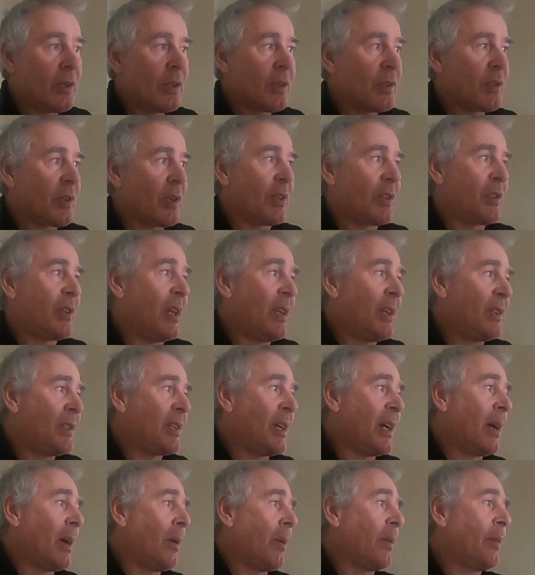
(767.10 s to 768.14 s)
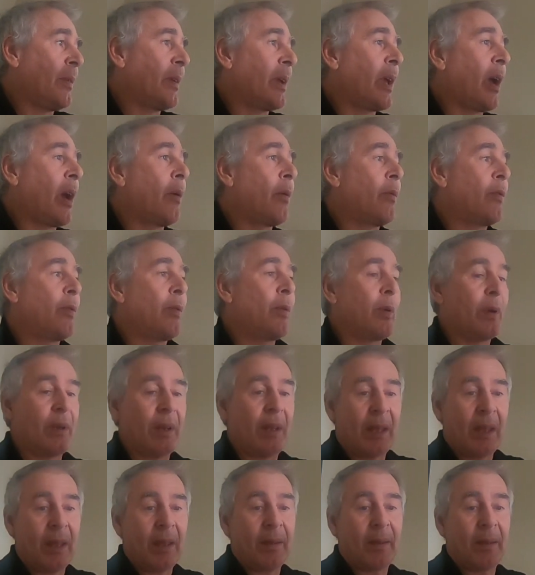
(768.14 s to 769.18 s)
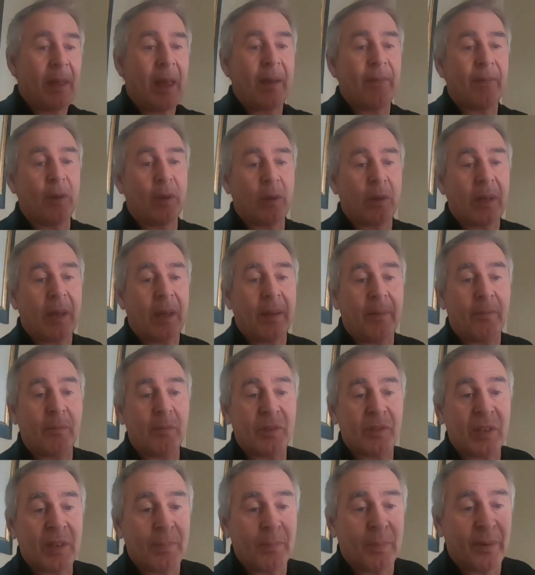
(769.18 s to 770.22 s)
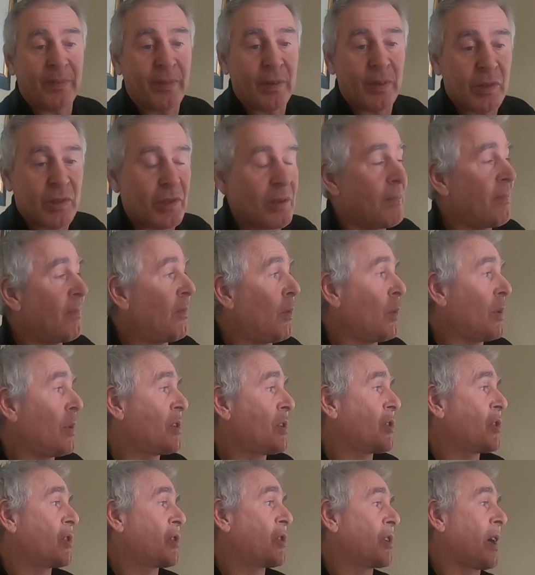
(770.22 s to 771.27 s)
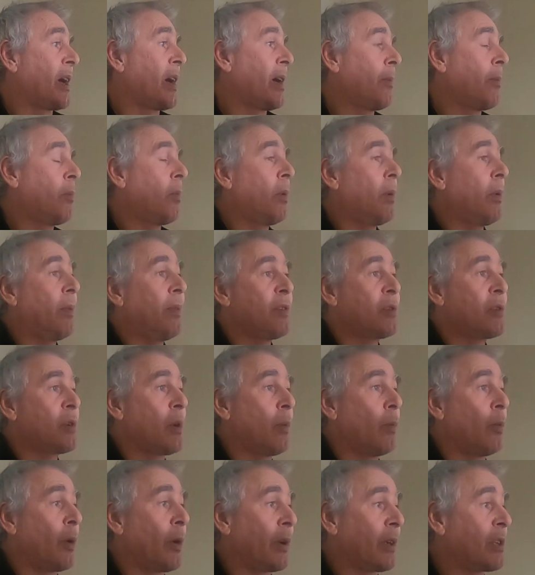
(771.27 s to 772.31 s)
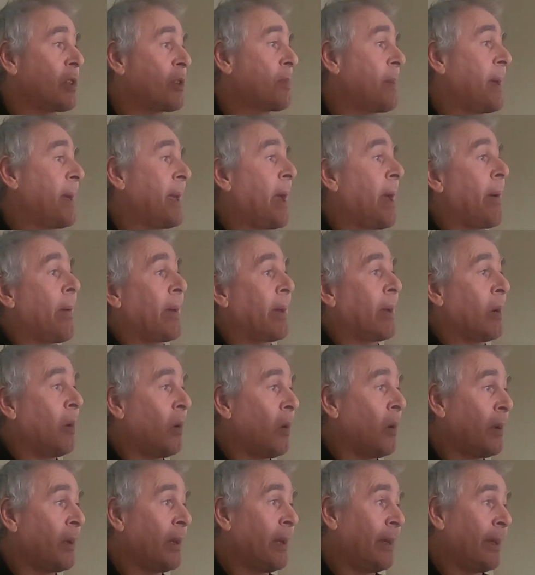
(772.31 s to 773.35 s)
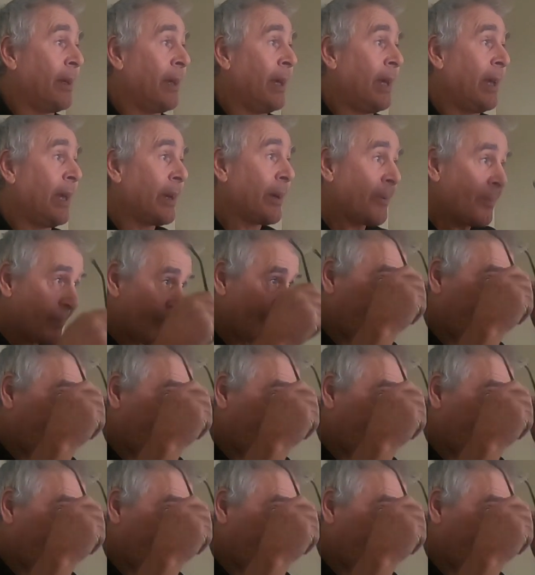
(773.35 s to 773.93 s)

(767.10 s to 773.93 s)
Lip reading: So I said to go through and have a look, received my first invoice, so the sort of work that's been going on here.